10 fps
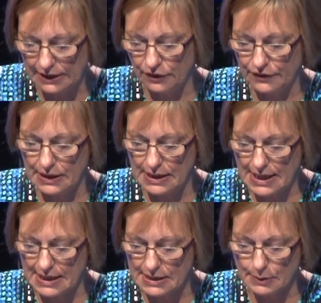over the
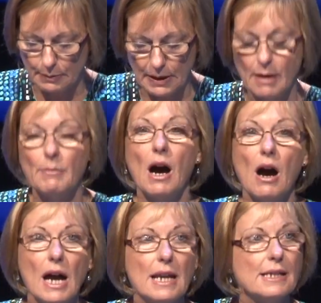years to become
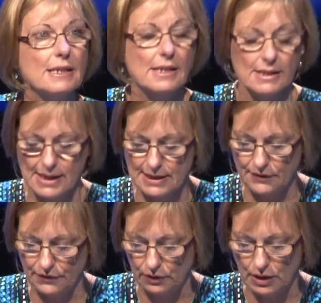highly
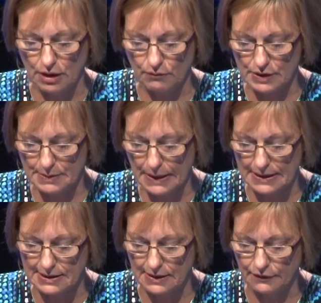successful and
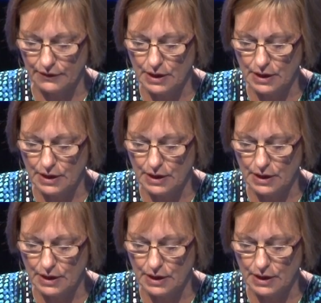respected.